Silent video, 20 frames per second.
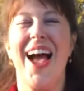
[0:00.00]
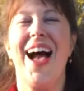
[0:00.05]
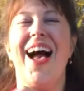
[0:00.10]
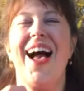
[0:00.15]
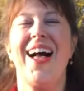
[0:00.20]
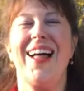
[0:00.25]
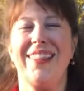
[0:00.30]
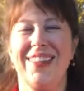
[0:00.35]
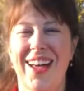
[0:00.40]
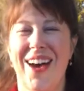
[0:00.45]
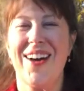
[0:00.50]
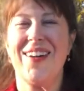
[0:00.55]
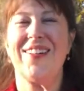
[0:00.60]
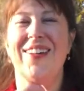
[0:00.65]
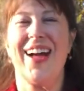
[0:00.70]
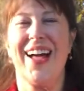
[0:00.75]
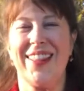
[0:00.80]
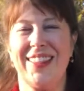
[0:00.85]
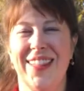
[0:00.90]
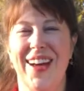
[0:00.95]
Hello,
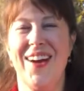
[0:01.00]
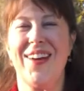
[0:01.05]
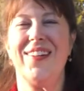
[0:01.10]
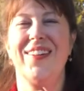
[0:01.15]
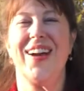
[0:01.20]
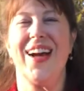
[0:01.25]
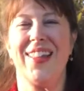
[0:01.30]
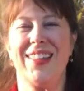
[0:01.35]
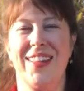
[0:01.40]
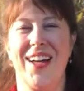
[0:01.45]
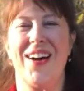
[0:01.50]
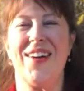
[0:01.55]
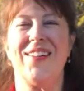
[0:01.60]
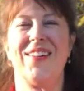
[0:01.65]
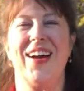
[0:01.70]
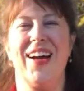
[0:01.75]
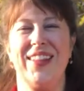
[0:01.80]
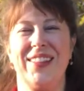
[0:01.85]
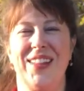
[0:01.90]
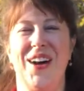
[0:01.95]
hello, hello,
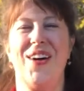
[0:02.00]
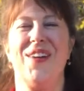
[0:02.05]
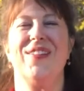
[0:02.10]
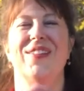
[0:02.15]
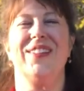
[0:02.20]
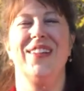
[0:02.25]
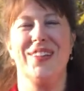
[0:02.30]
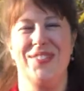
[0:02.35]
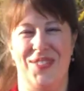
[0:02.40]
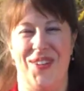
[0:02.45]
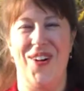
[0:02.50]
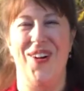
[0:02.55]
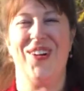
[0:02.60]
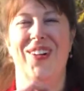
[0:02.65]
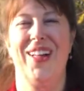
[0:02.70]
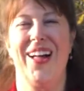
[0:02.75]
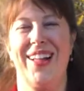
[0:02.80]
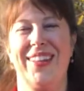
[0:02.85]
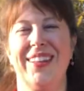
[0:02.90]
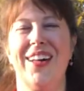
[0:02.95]
hello. Let's roll,
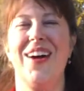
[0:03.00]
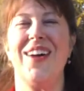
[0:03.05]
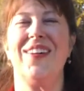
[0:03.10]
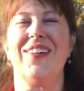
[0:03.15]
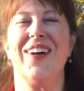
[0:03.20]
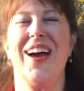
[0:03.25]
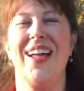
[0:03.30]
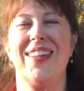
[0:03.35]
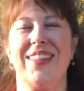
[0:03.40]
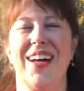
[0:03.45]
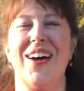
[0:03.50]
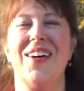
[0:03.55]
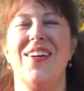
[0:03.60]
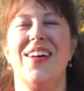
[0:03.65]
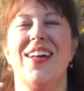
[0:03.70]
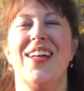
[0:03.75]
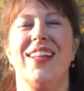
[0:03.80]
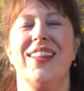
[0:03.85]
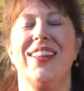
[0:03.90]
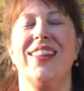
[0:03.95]
hello, hello.
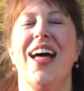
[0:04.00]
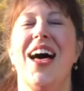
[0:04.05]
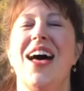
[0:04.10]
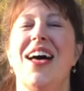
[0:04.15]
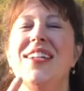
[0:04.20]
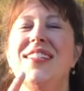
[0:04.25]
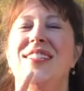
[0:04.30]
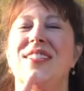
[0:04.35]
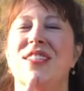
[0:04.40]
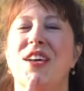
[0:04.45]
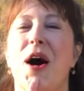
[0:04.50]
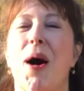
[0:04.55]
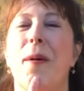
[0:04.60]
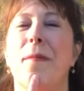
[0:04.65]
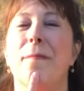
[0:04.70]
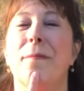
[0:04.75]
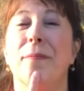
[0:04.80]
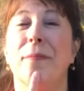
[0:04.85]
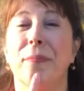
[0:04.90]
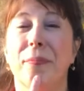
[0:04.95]
Let's
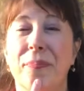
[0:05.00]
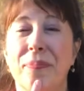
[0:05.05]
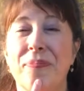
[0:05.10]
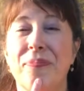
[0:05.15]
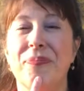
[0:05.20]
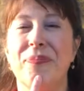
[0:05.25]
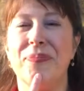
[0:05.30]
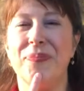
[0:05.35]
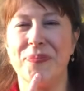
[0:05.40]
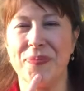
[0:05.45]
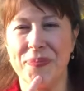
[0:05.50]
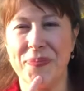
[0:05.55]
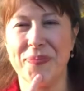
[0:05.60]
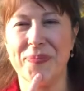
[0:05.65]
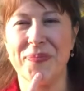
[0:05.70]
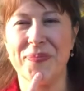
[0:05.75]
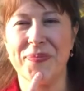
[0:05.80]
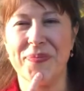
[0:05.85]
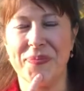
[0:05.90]
hum. Mm-hmm, mm-hmm.